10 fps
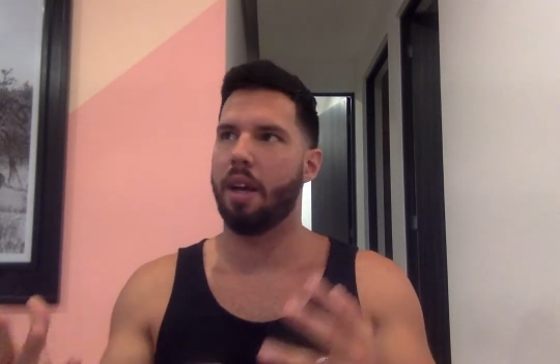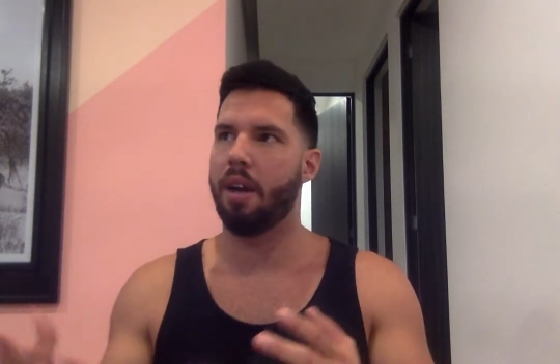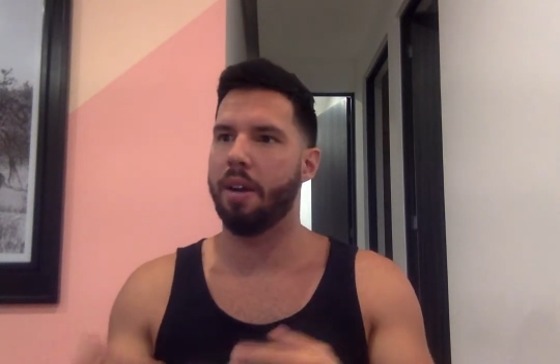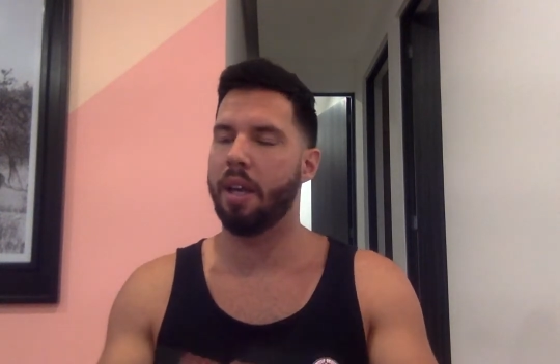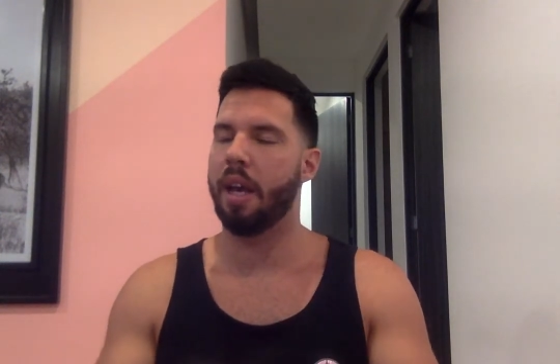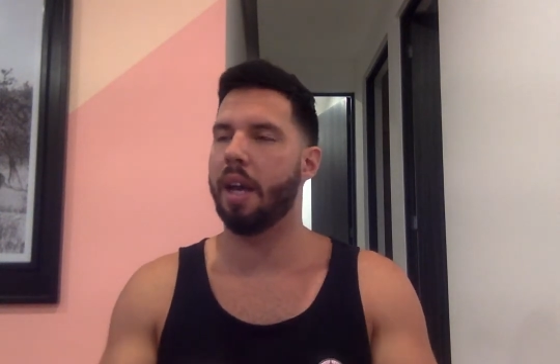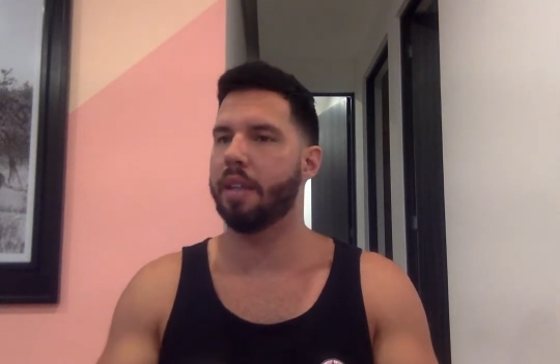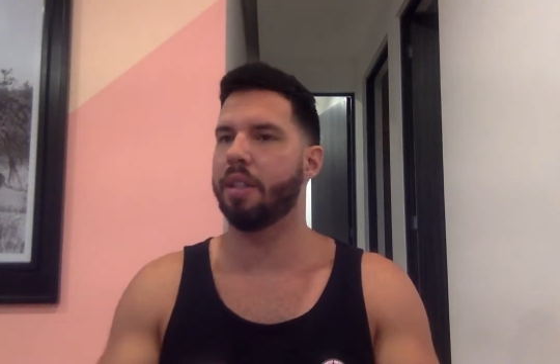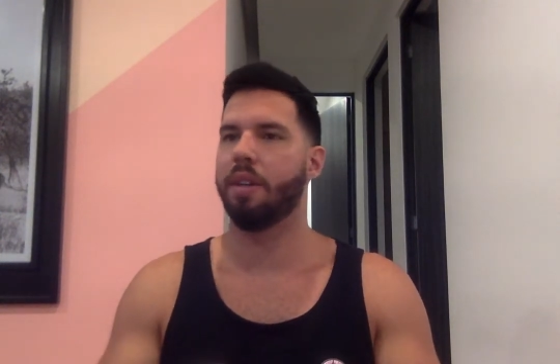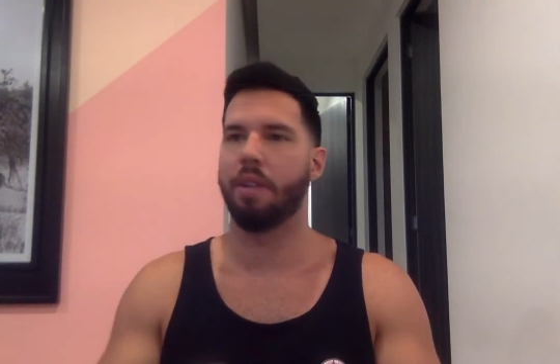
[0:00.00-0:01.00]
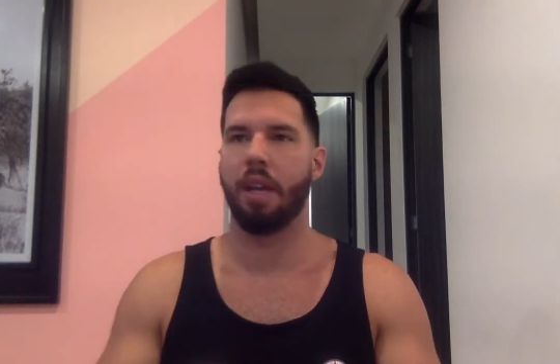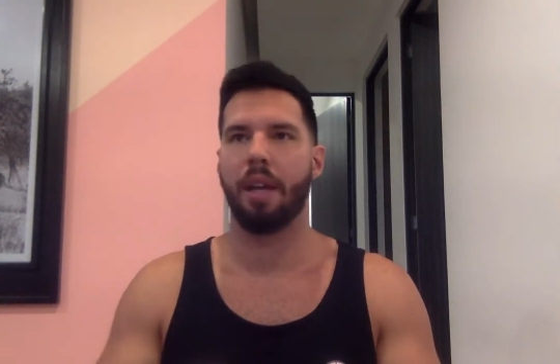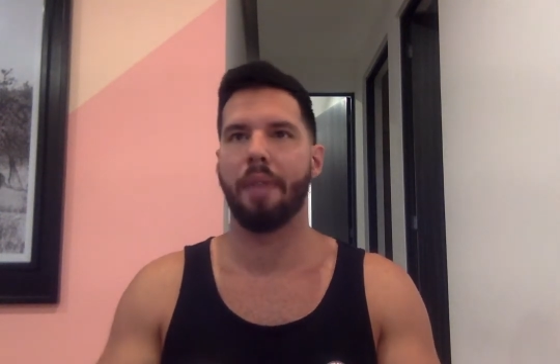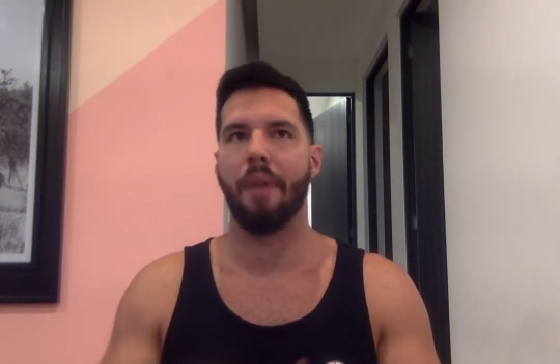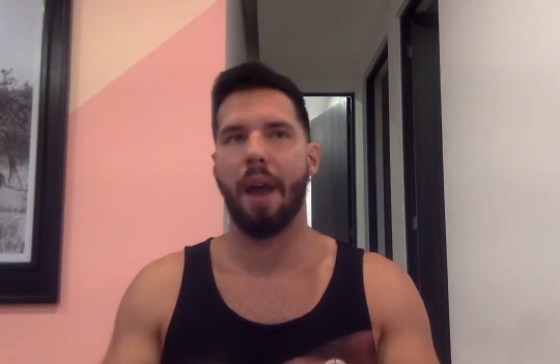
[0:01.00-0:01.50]
oh yeah, so
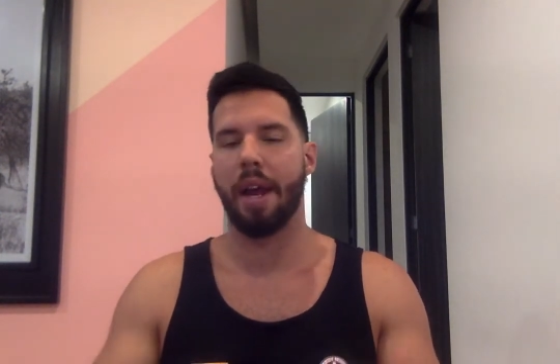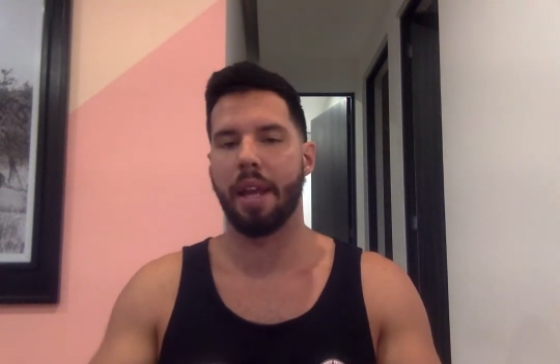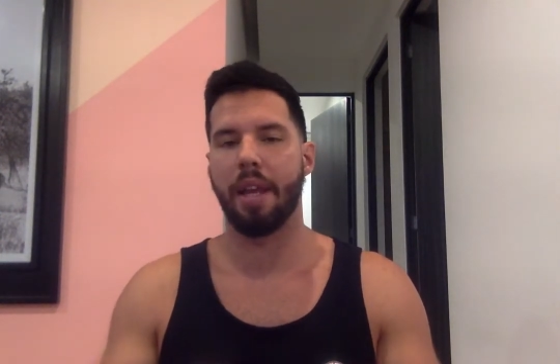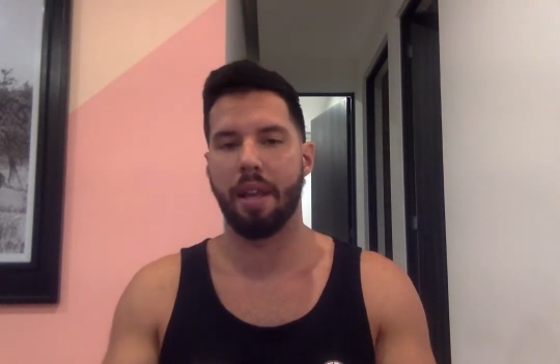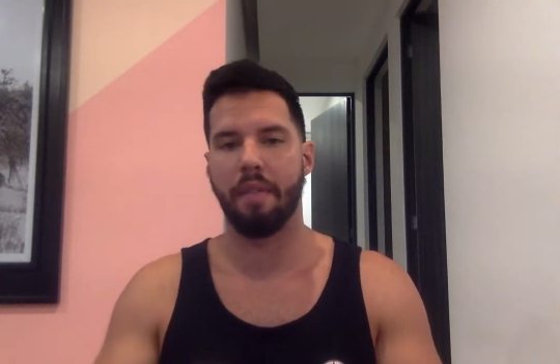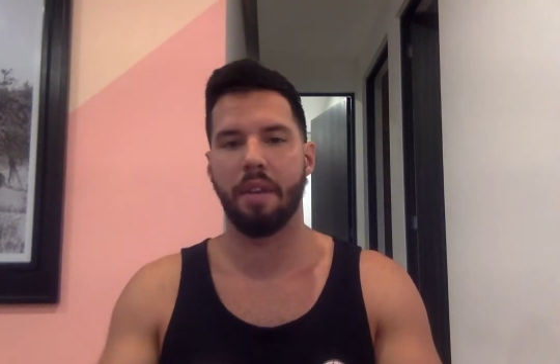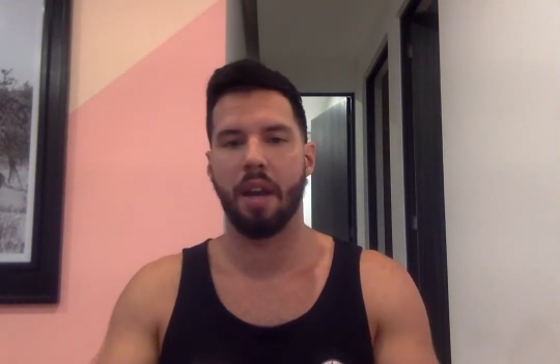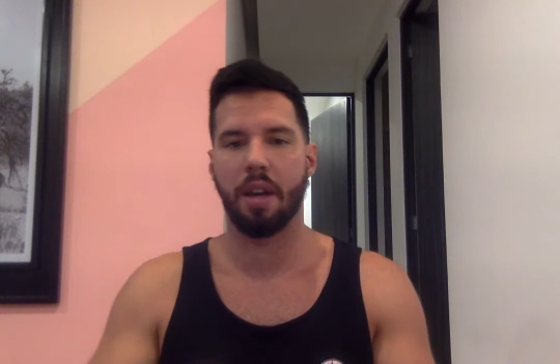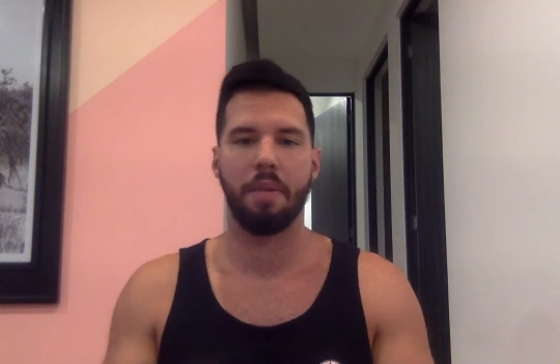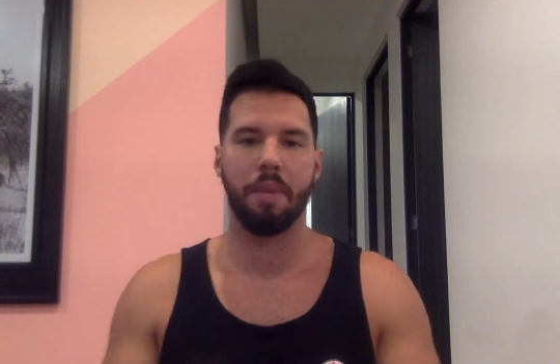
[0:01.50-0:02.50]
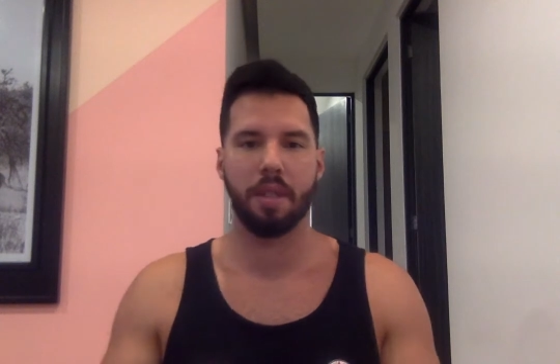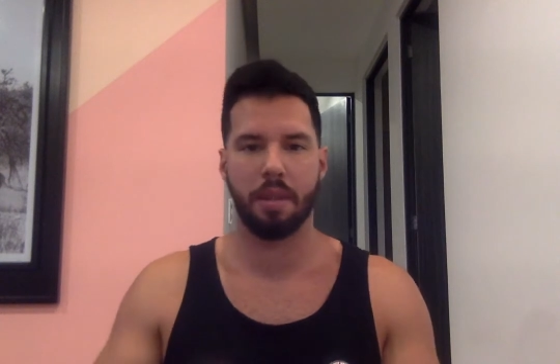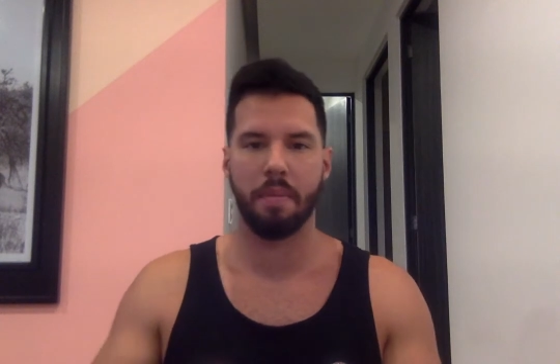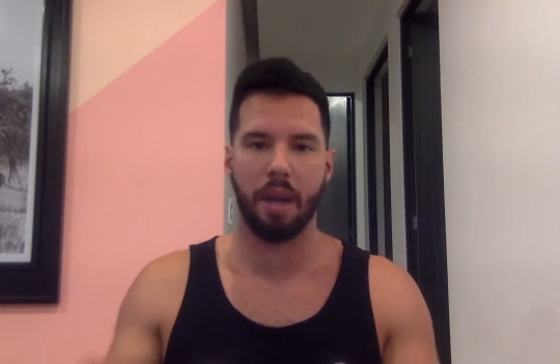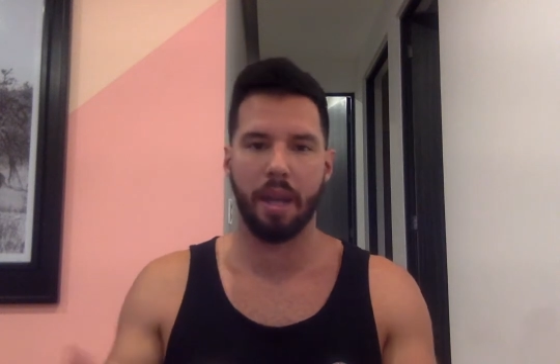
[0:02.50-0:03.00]
like I can give documents
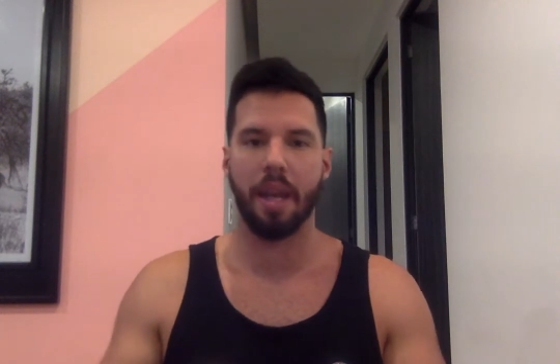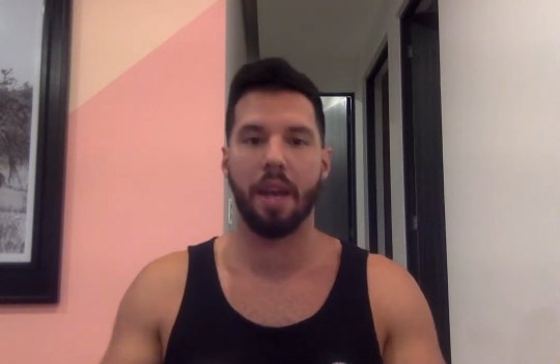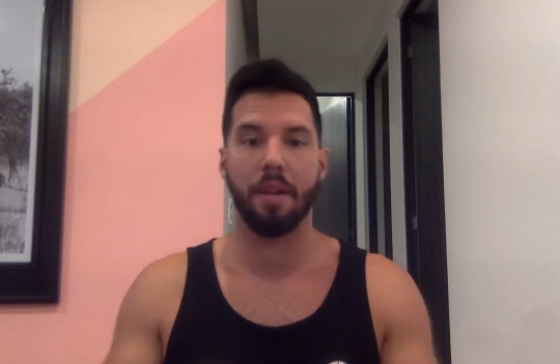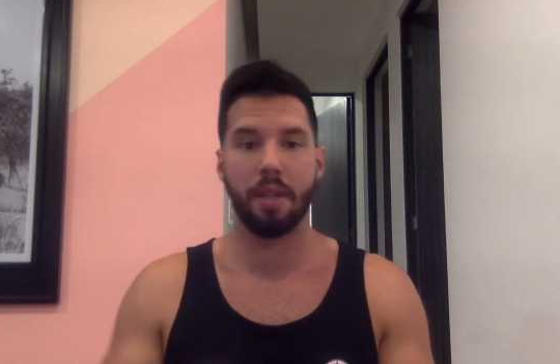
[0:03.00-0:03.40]
to my accountant